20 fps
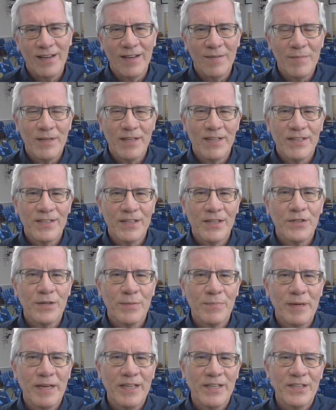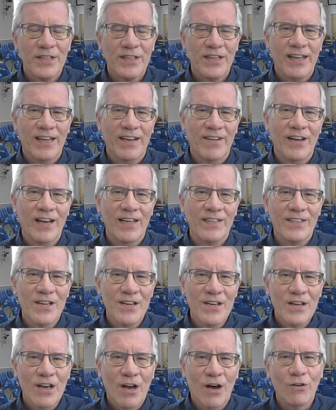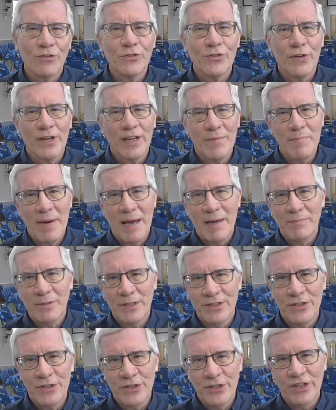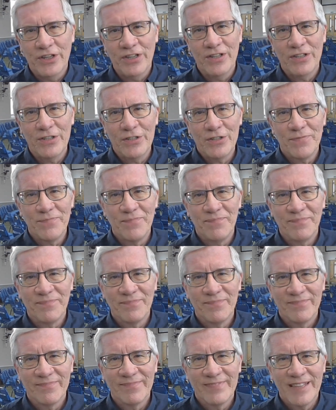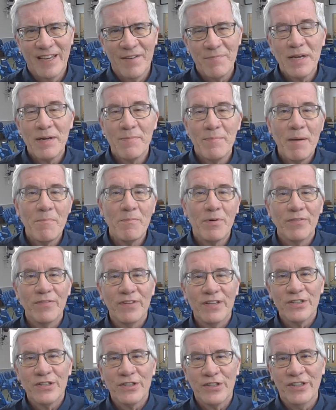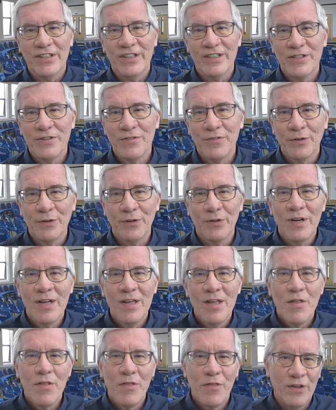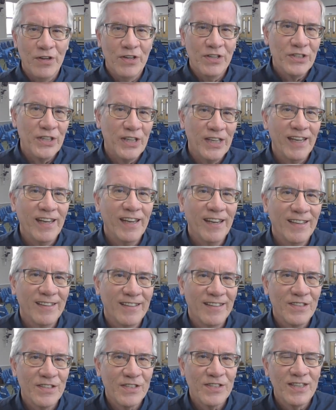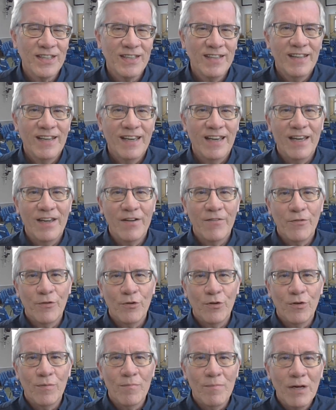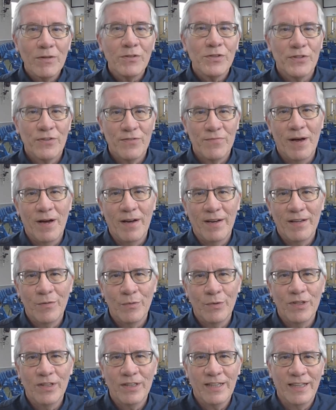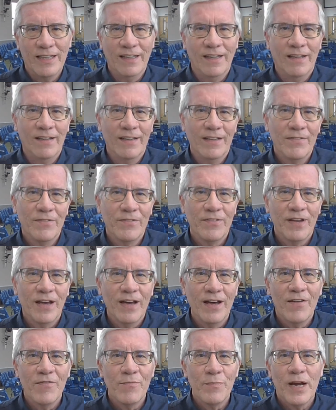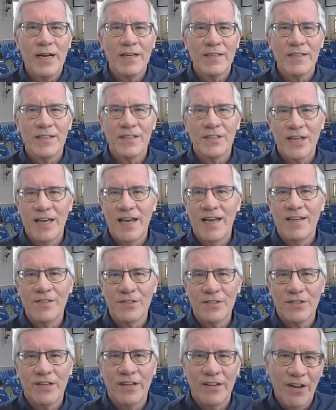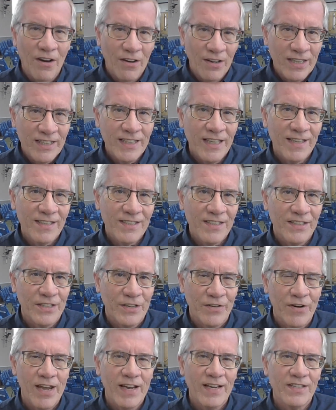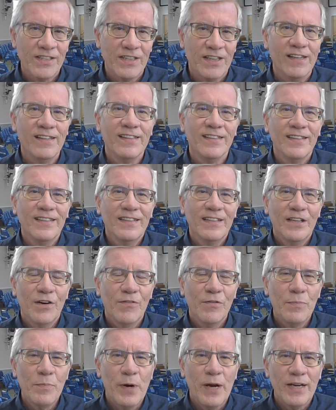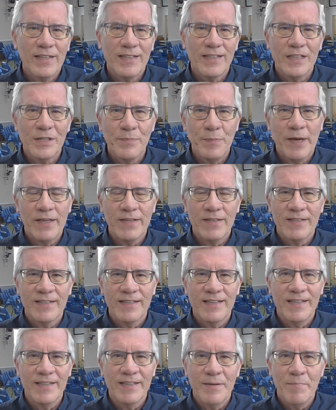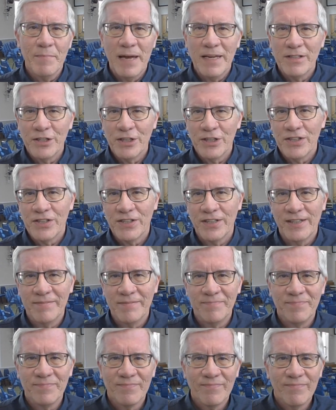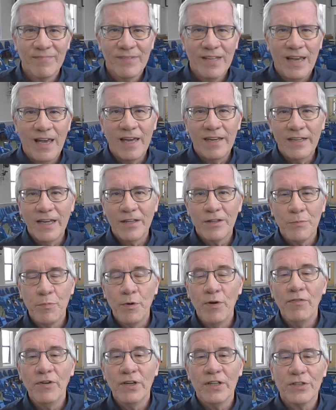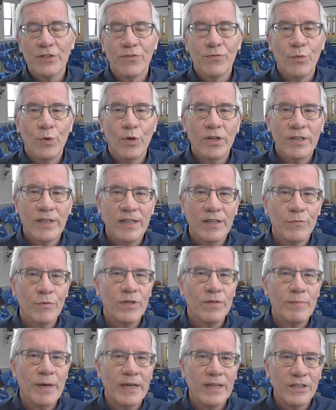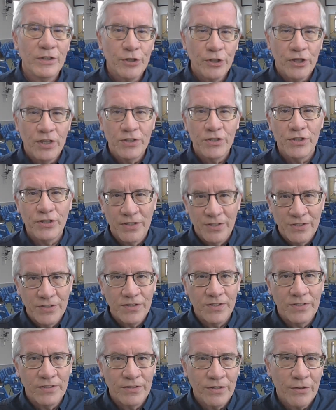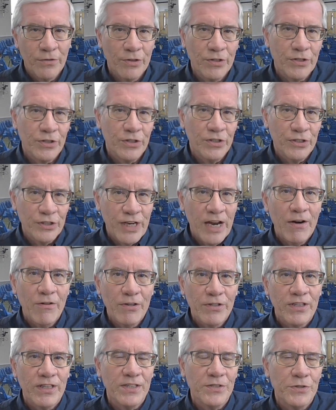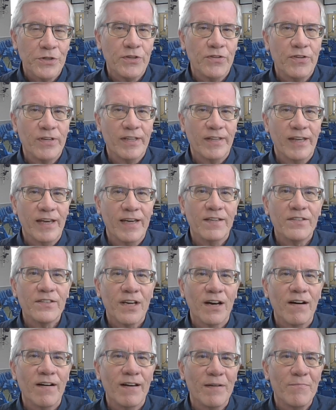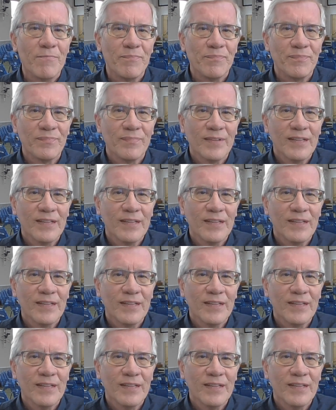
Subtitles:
I'm the assistant minister here at Altrincham Baptist Church. I've been a member of this church for 30 years, and for most of my working life, I have practiced as an architect, a director of a practice based in Manchester, and had the privilege of working with many churches and Christian charities during that time.